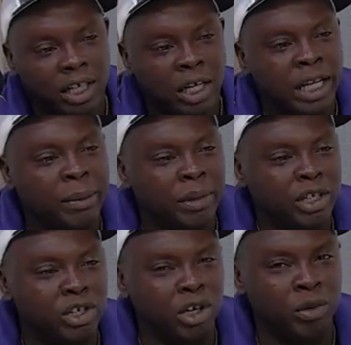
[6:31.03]
But you know,
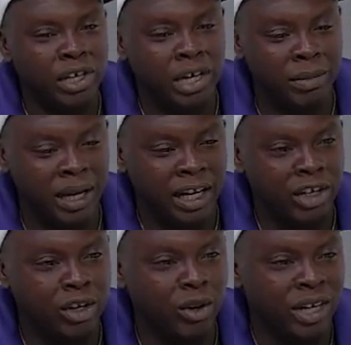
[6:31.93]
when you come out there, you know
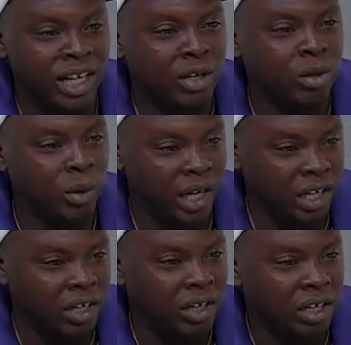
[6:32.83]
what they do well,
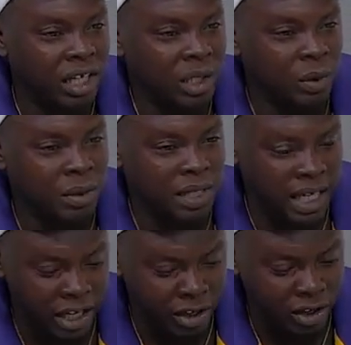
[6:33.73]
is what mm-hmm. I'm saying. You
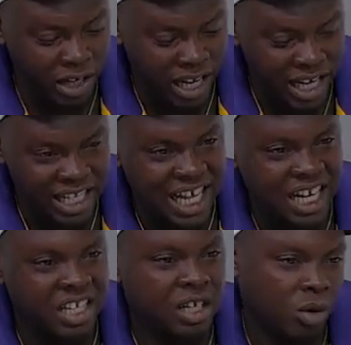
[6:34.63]
know they got a talented
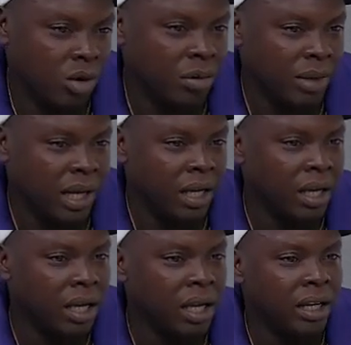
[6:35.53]
quarterback
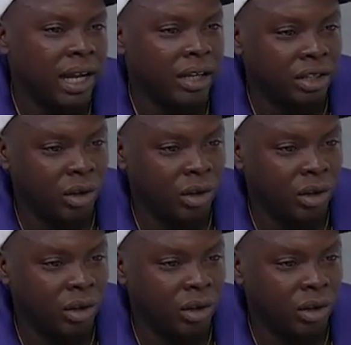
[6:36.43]
that can throw the football.